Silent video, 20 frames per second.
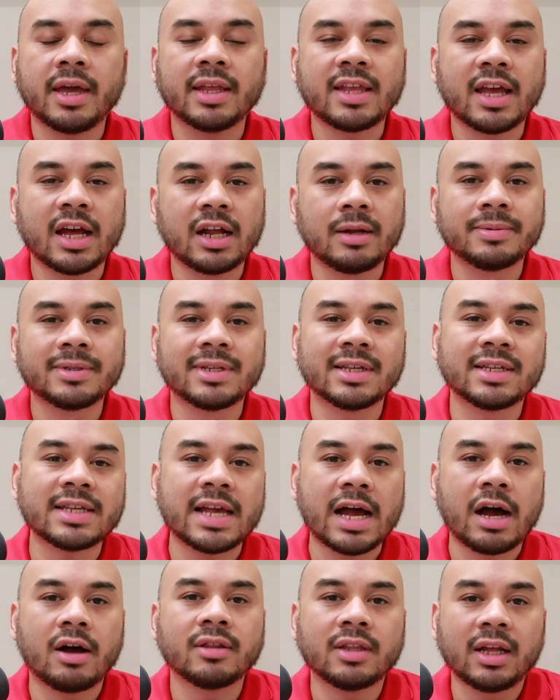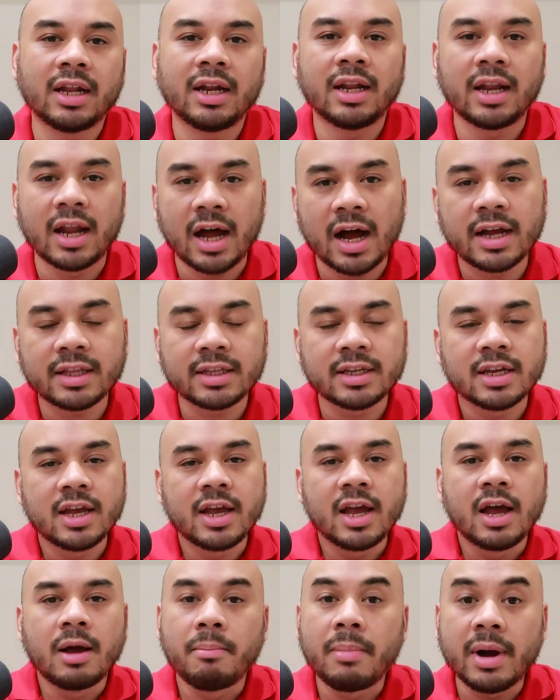It helps us out a lot.
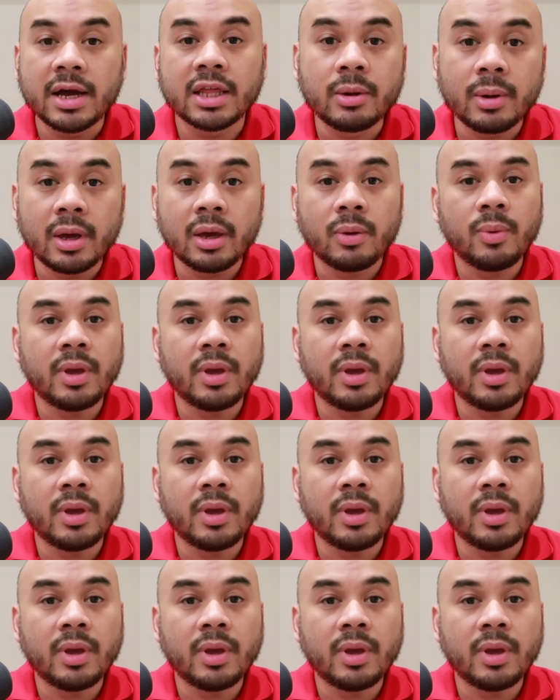By the way,